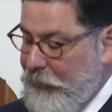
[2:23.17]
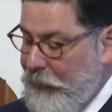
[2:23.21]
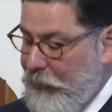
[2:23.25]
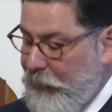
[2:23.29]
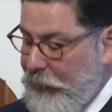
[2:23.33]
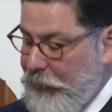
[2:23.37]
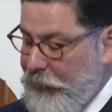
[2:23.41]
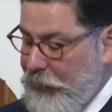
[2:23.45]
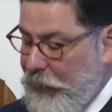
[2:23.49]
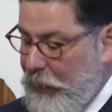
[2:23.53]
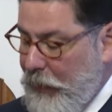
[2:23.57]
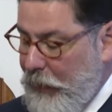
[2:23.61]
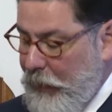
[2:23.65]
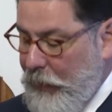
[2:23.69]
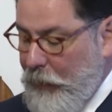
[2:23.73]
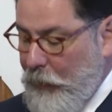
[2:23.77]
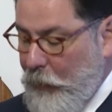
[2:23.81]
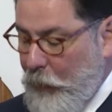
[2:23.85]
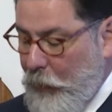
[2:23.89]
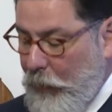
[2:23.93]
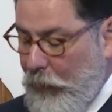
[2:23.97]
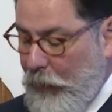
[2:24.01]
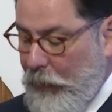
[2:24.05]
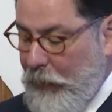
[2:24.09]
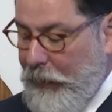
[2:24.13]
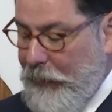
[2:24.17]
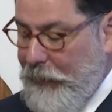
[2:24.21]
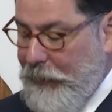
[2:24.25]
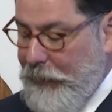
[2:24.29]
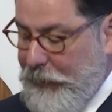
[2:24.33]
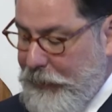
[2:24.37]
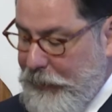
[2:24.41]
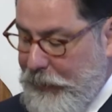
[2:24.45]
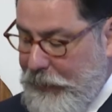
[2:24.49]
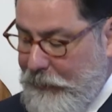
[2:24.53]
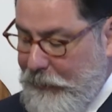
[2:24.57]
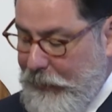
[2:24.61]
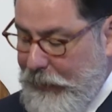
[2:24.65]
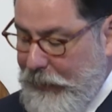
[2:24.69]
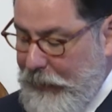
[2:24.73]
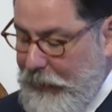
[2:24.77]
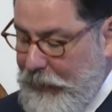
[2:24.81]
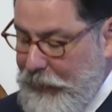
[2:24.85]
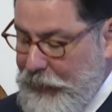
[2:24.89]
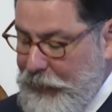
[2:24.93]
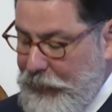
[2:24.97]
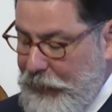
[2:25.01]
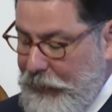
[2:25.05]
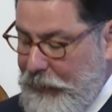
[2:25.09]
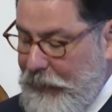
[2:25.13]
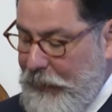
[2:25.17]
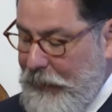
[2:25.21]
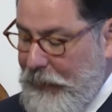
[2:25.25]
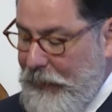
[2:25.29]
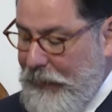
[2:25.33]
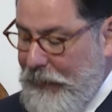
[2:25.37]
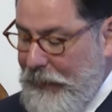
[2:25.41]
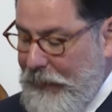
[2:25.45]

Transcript: for his hard work and determination